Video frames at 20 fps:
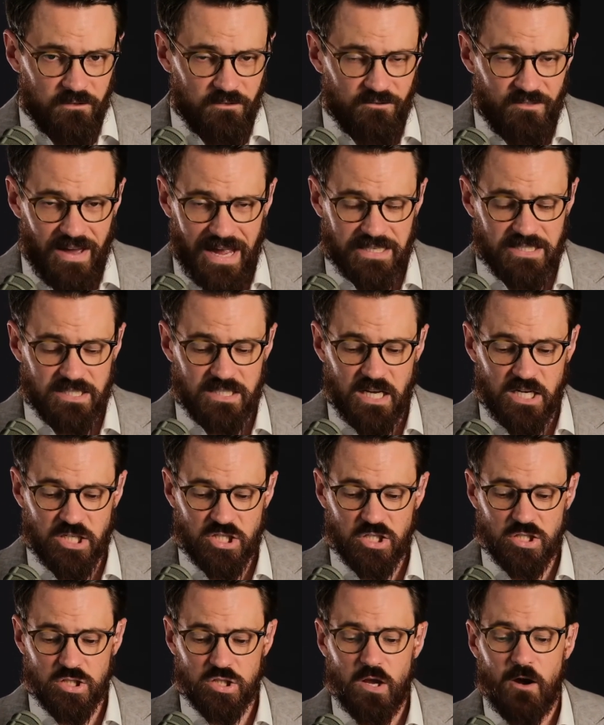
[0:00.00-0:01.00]

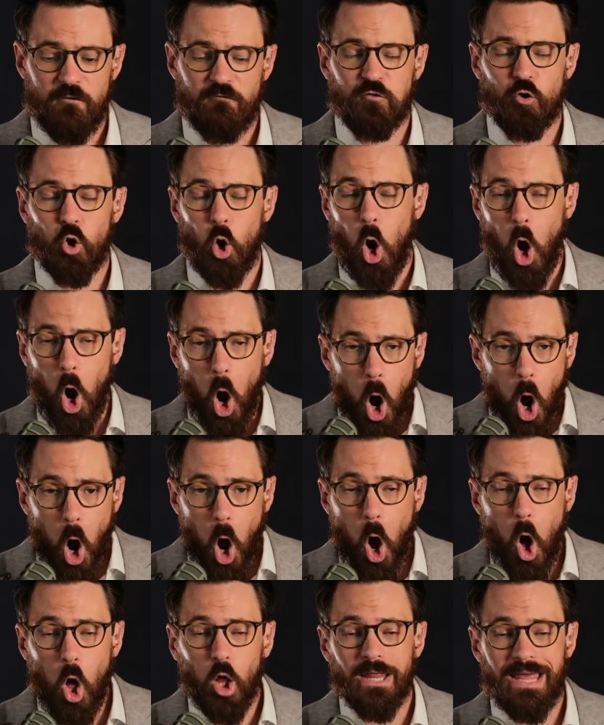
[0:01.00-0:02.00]
vaccinations for
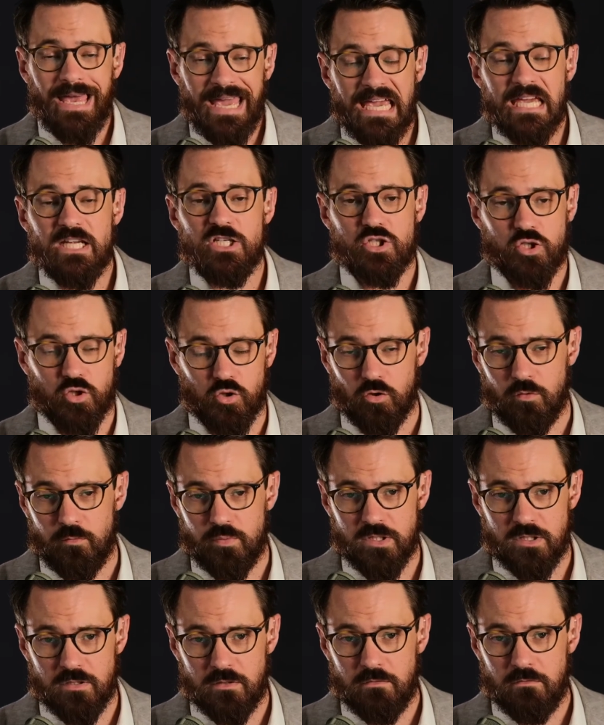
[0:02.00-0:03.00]
all age
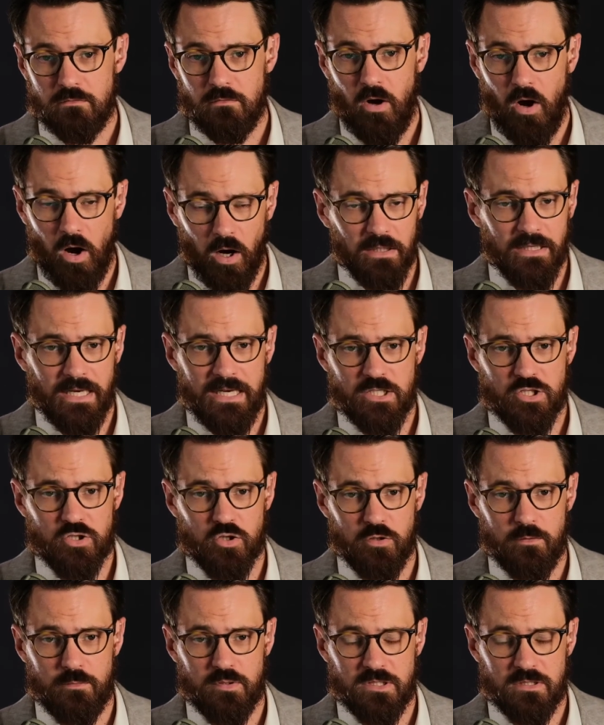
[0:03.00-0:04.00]
groups. All age
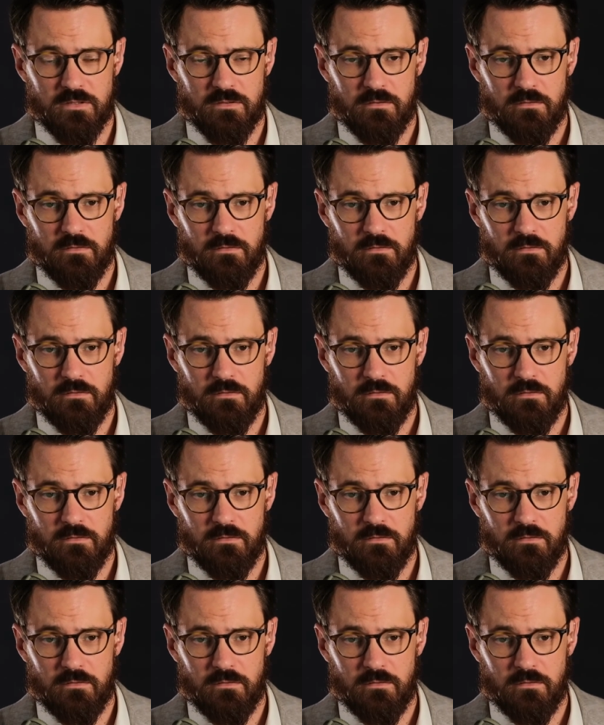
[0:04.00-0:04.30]
groups.